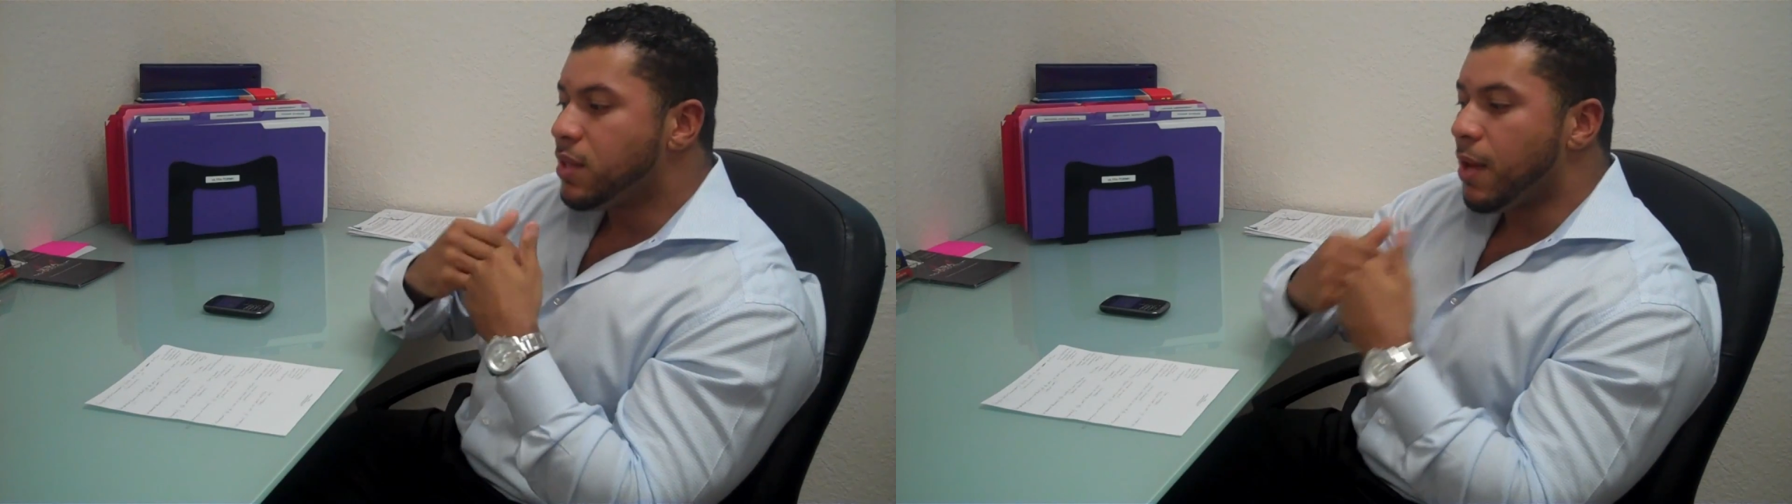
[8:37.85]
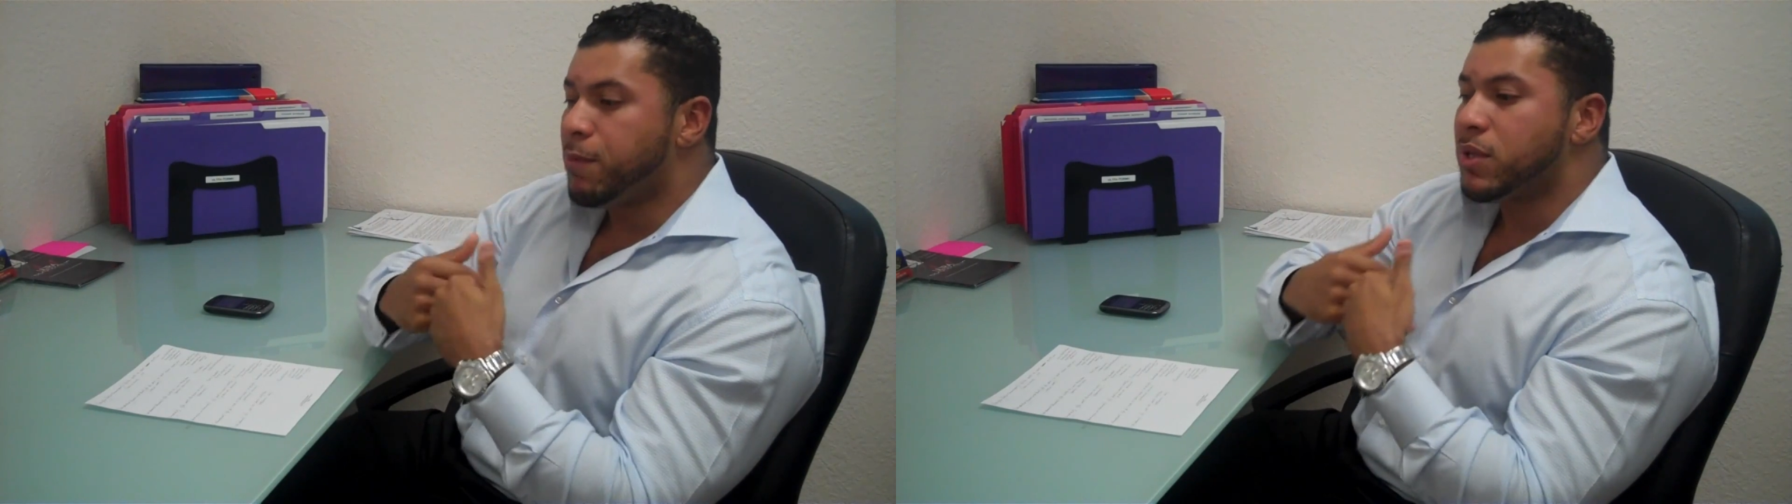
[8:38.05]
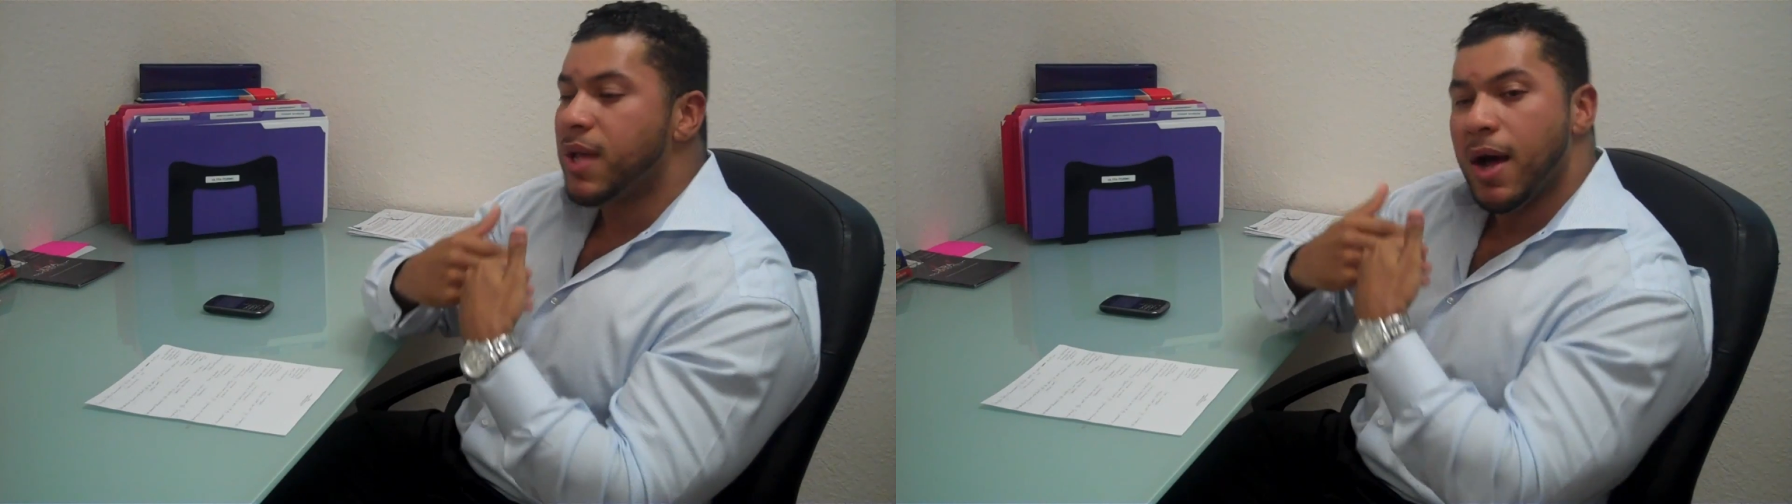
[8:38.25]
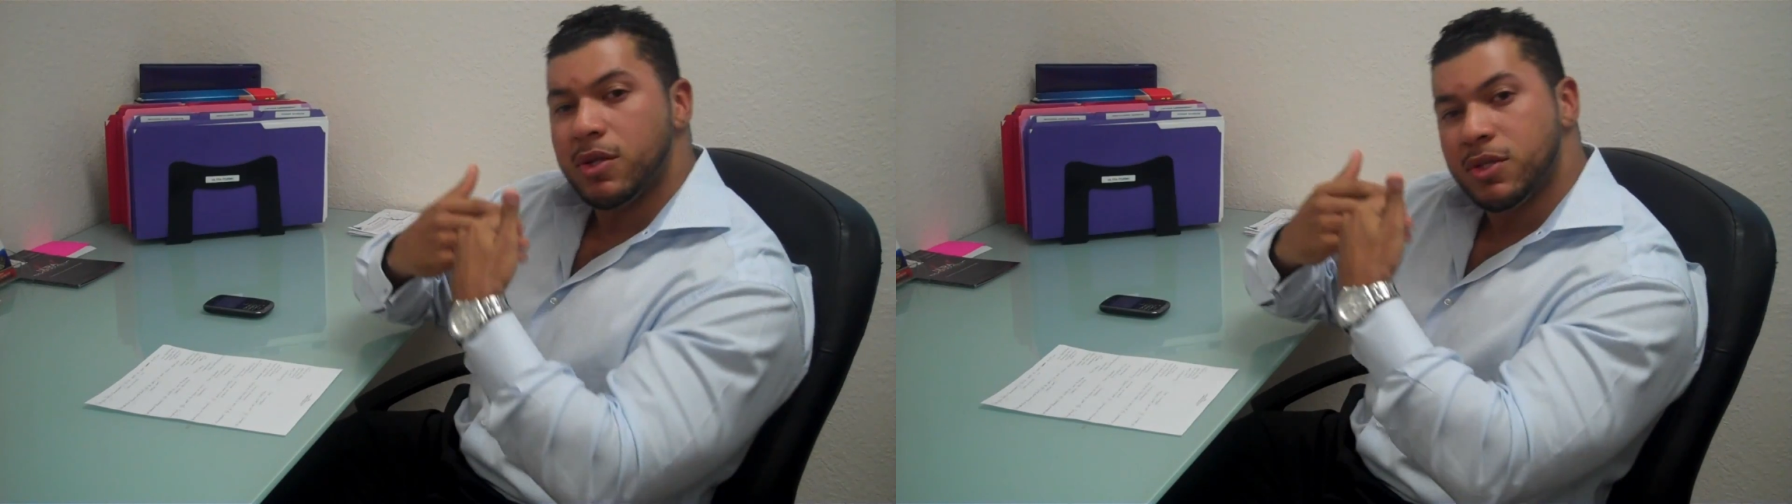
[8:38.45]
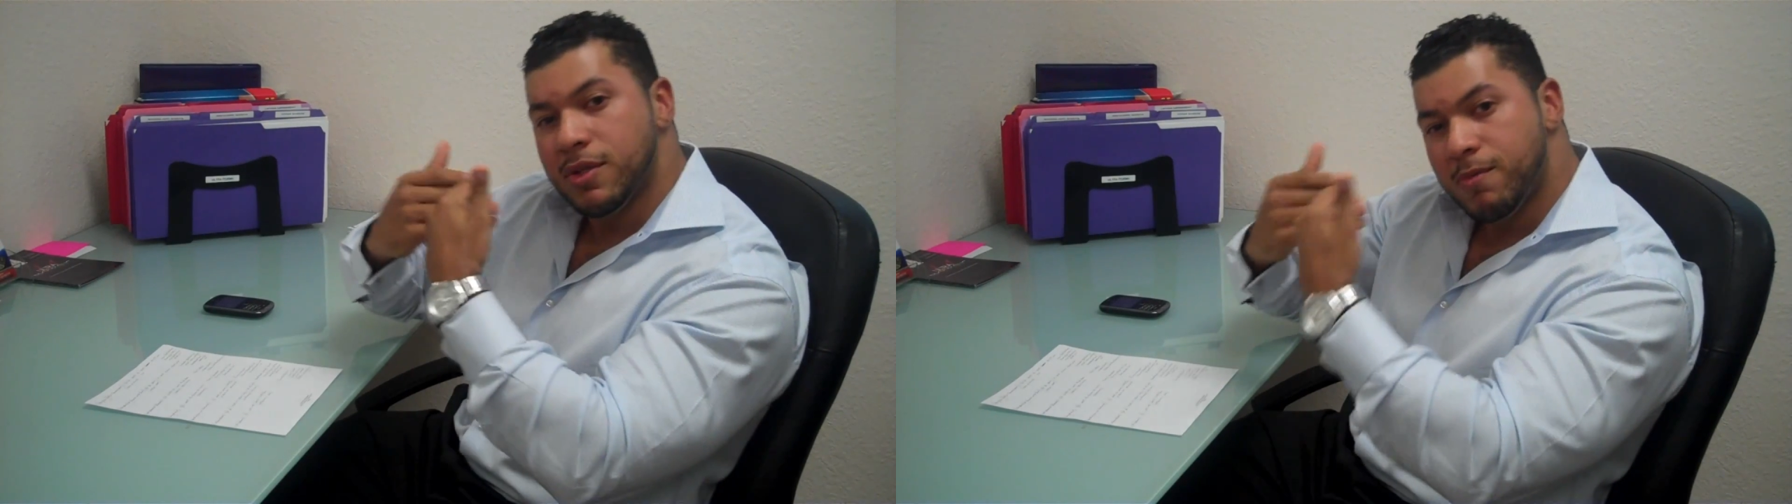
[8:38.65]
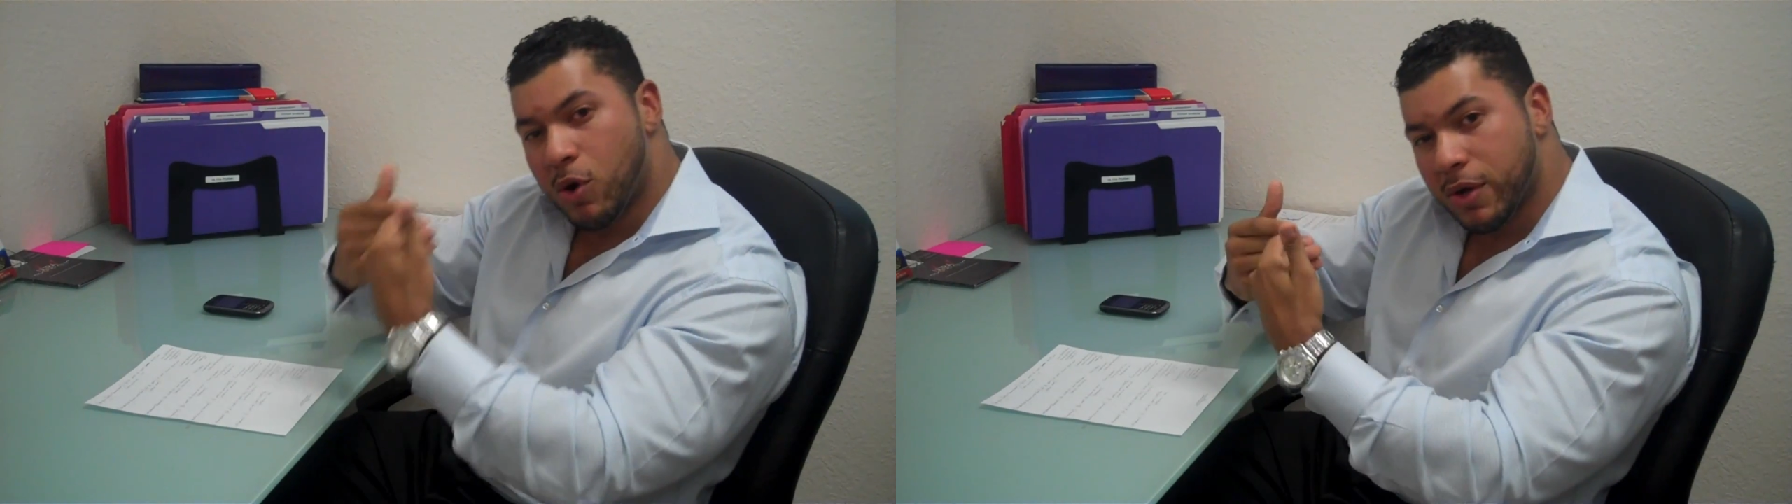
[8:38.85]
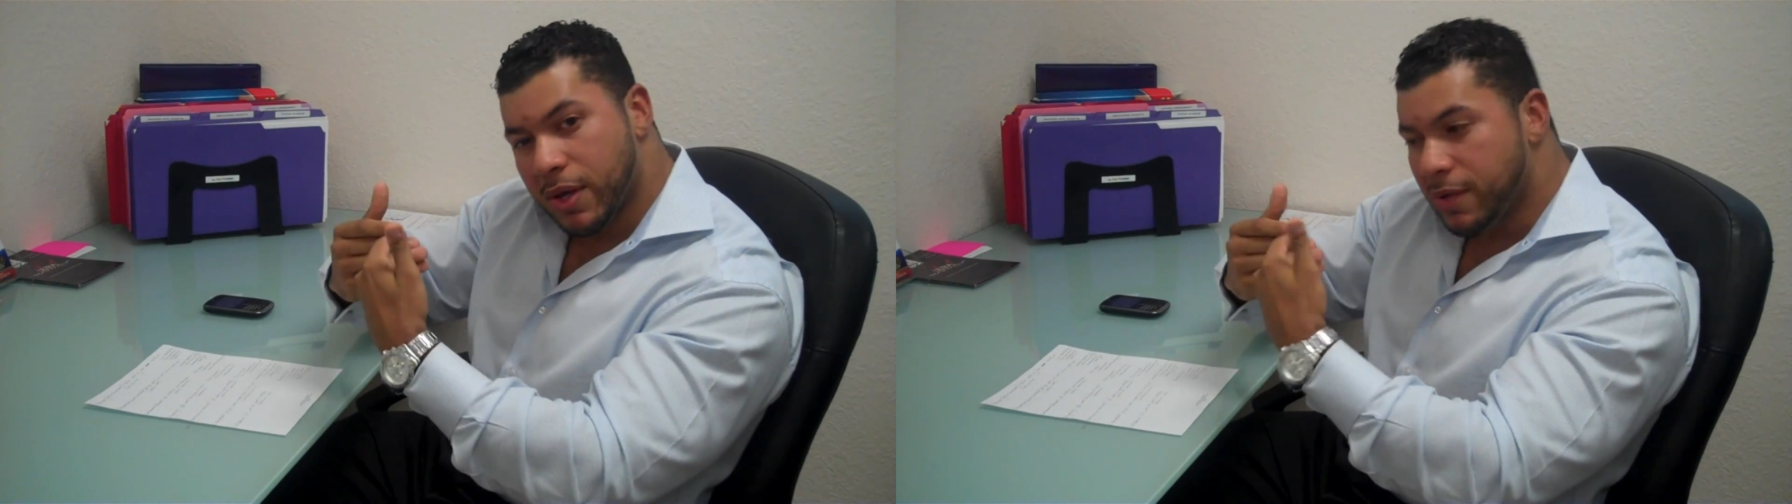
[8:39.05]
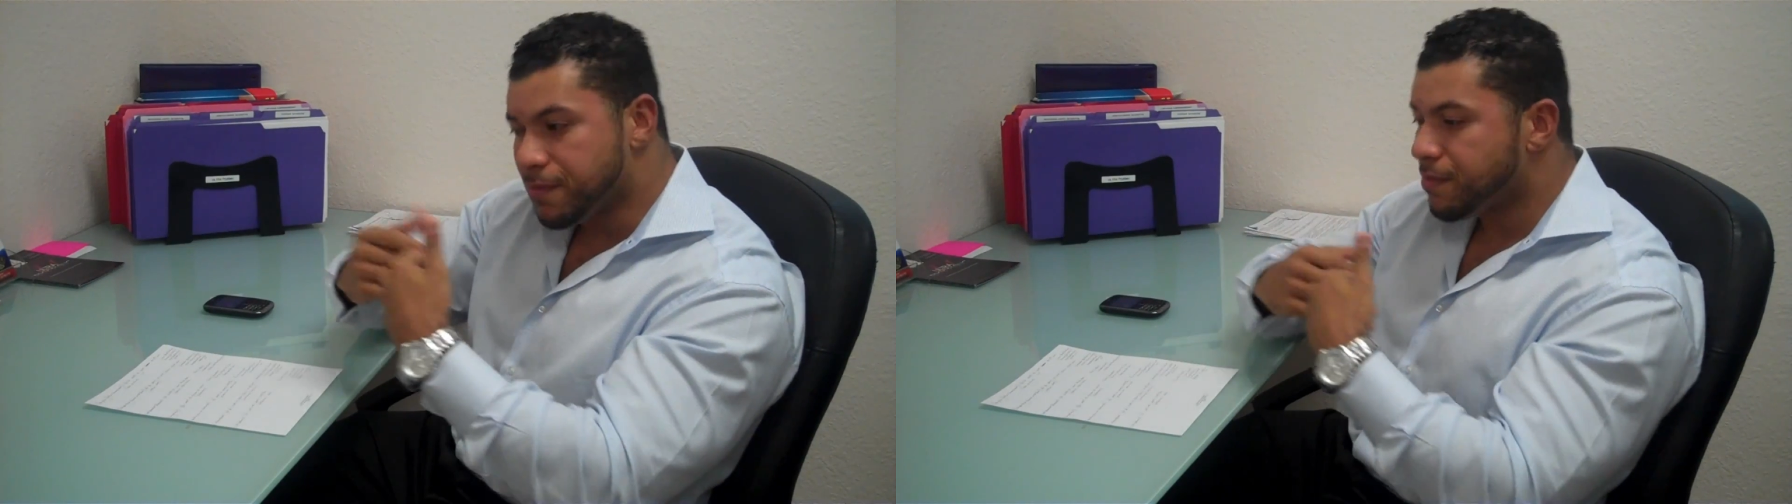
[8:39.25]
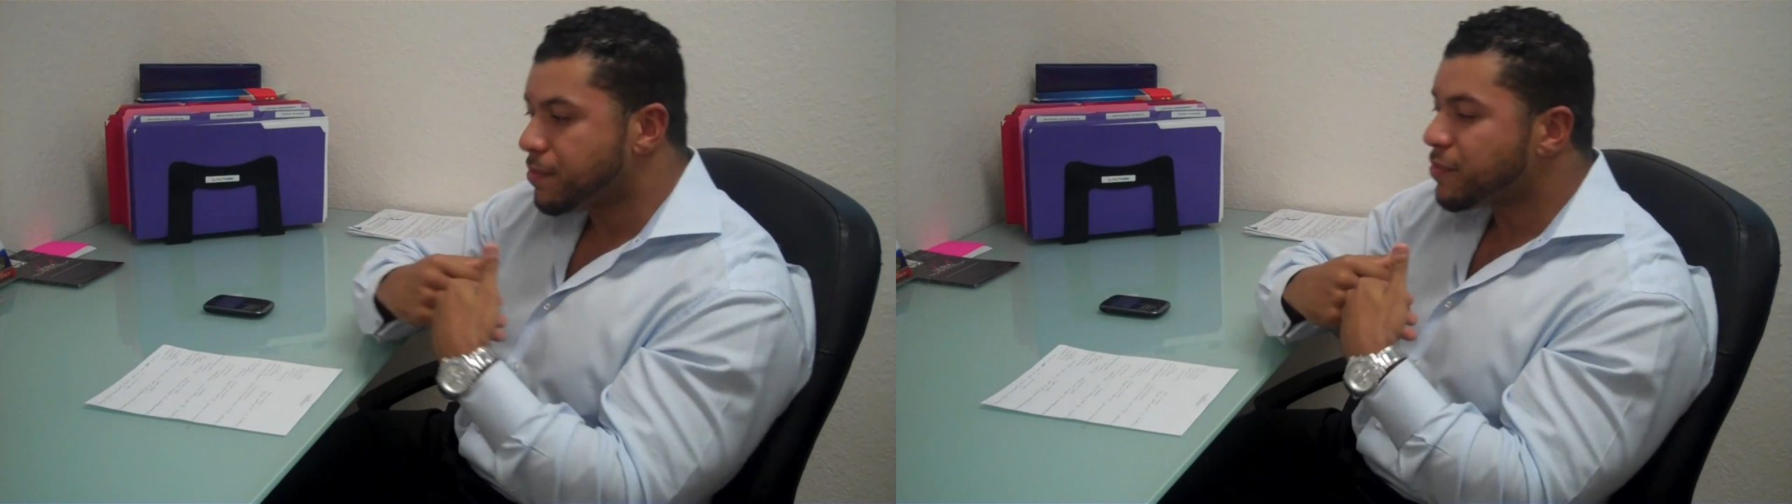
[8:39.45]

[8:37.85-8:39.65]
They put the house on the market.